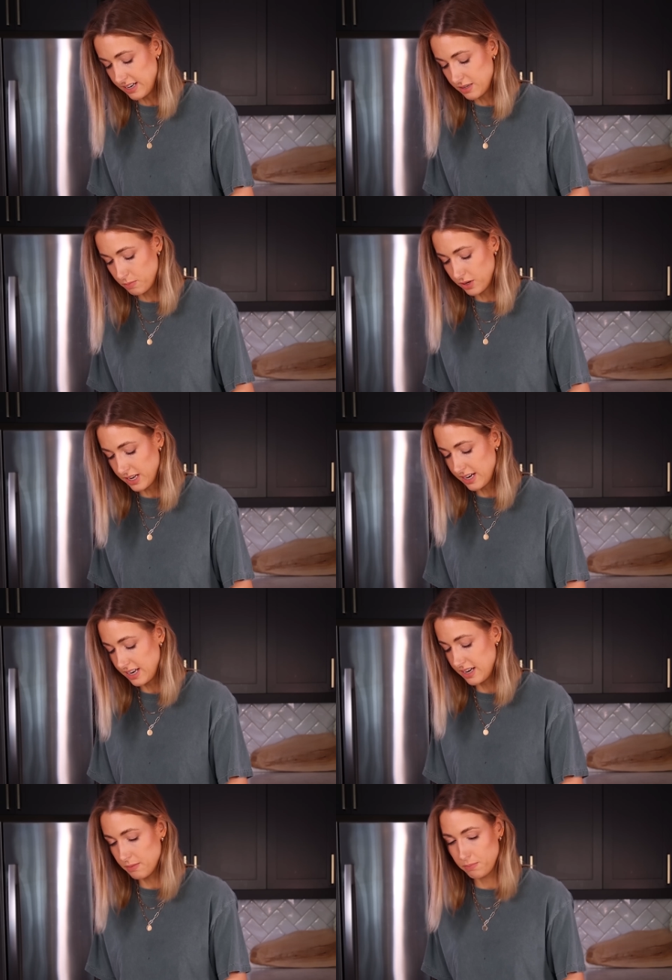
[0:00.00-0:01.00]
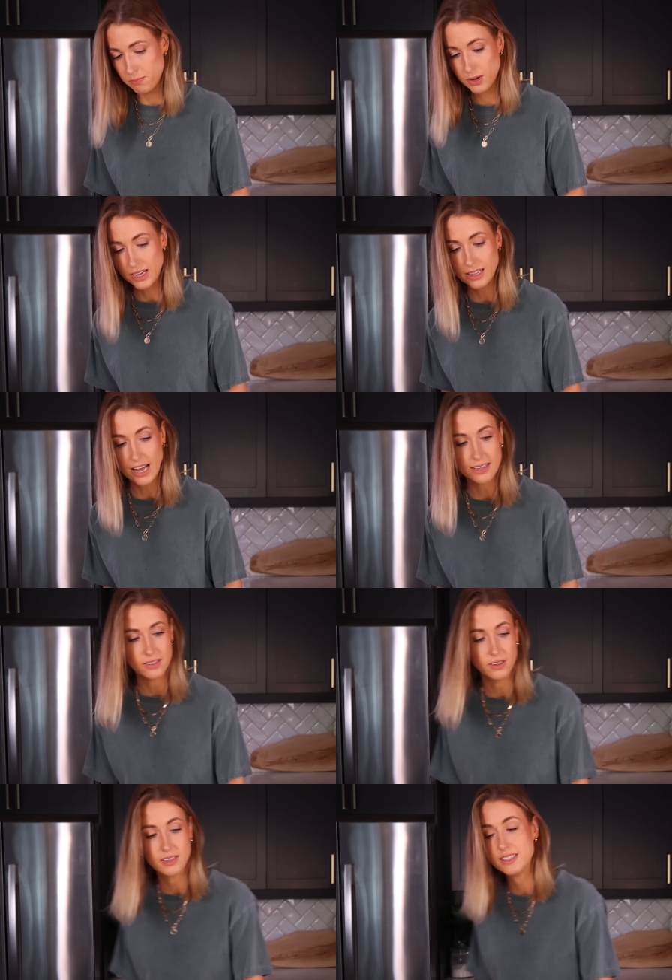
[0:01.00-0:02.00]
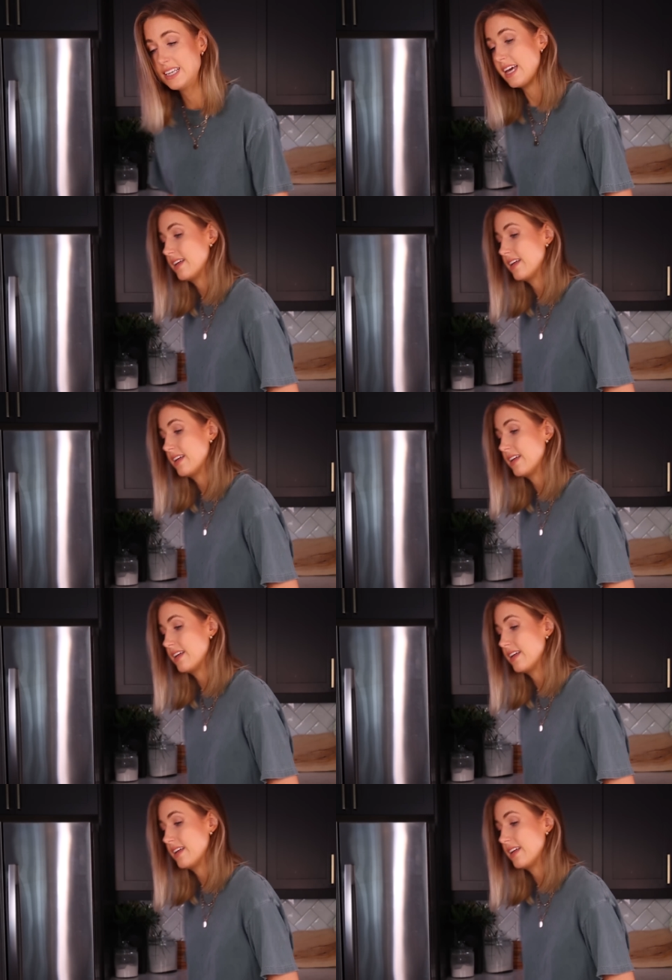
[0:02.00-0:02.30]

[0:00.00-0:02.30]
I need to put it in a pretty glass so you can see